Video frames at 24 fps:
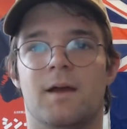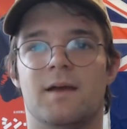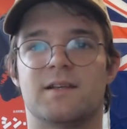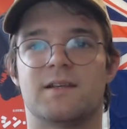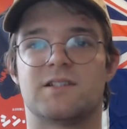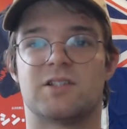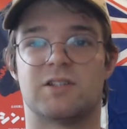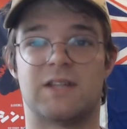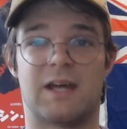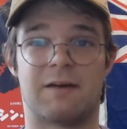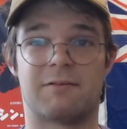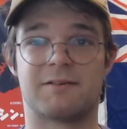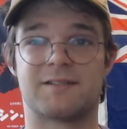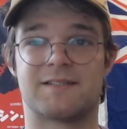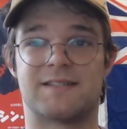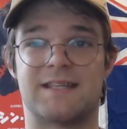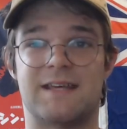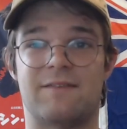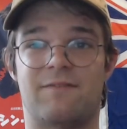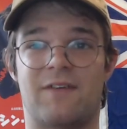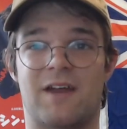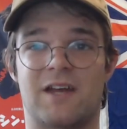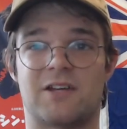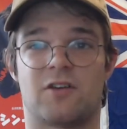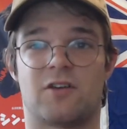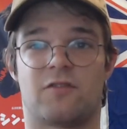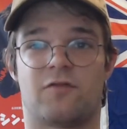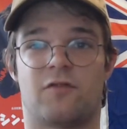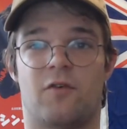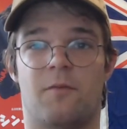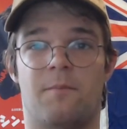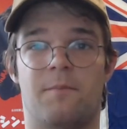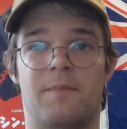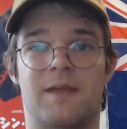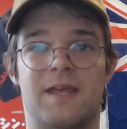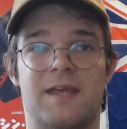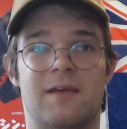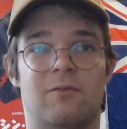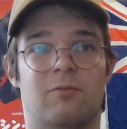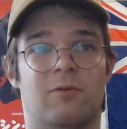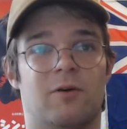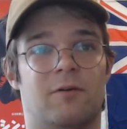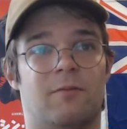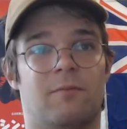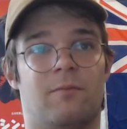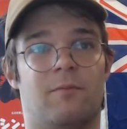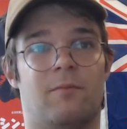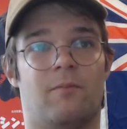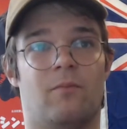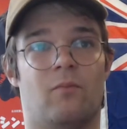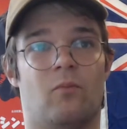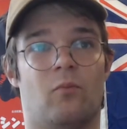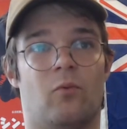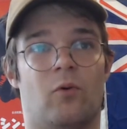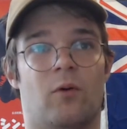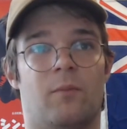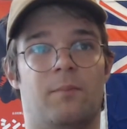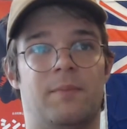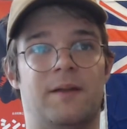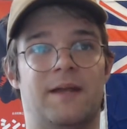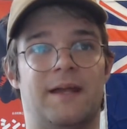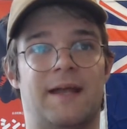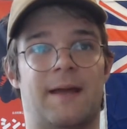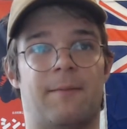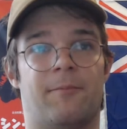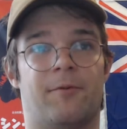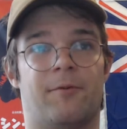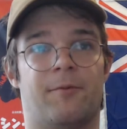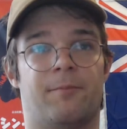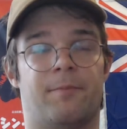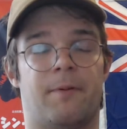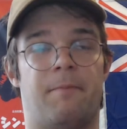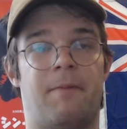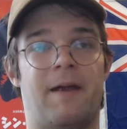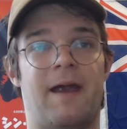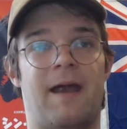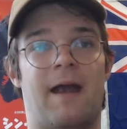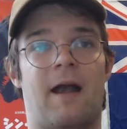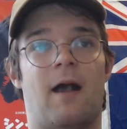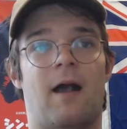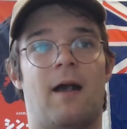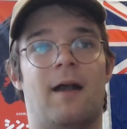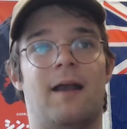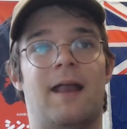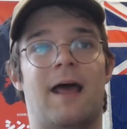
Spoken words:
So that was the advantages for me were being able to prepare.